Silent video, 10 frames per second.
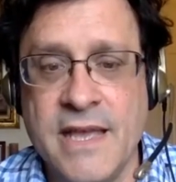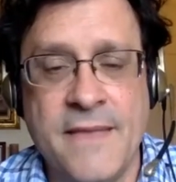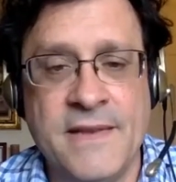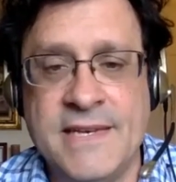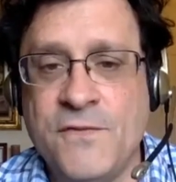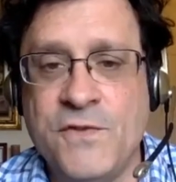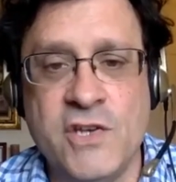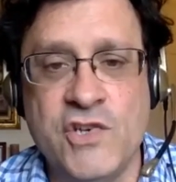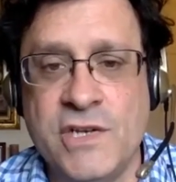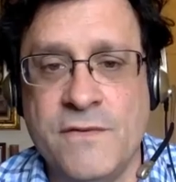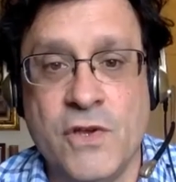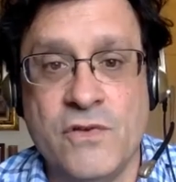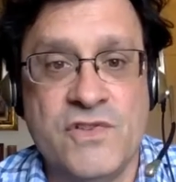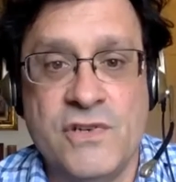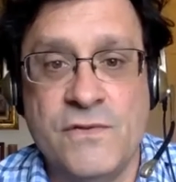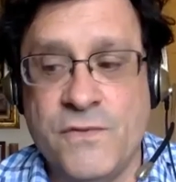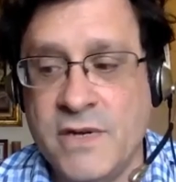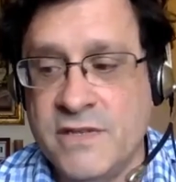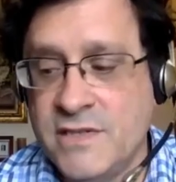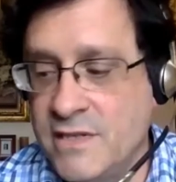And the definition of those two, for
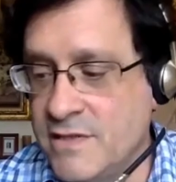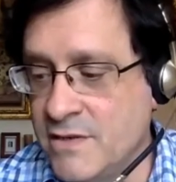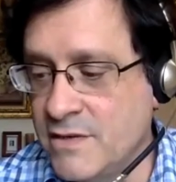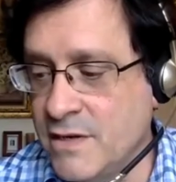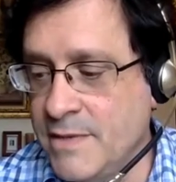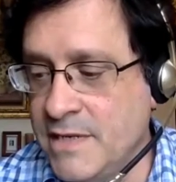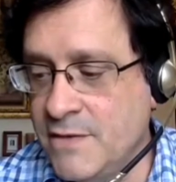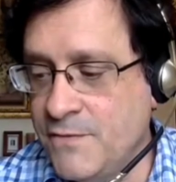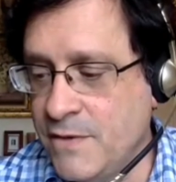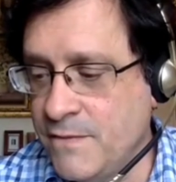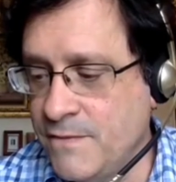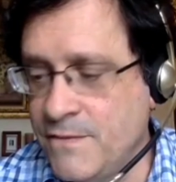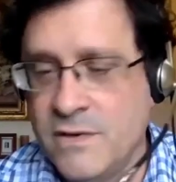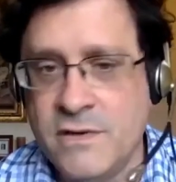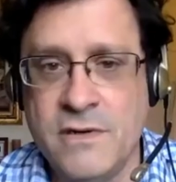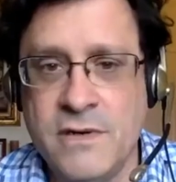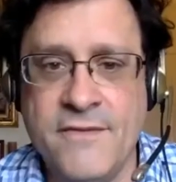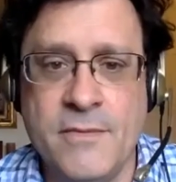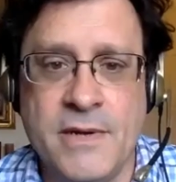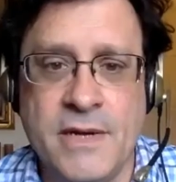instance, they're going to be different for
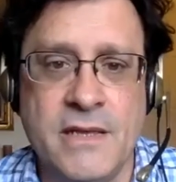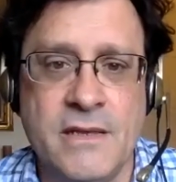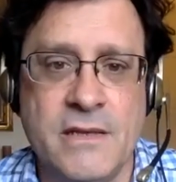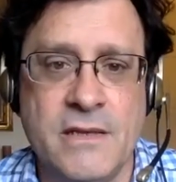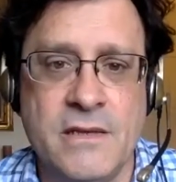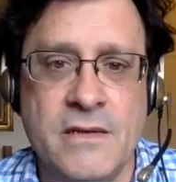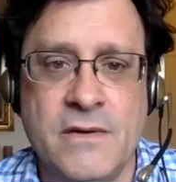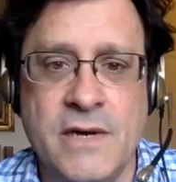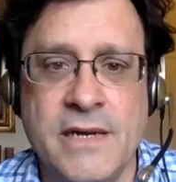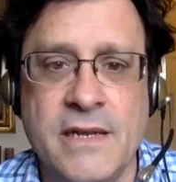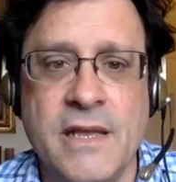everybody, right?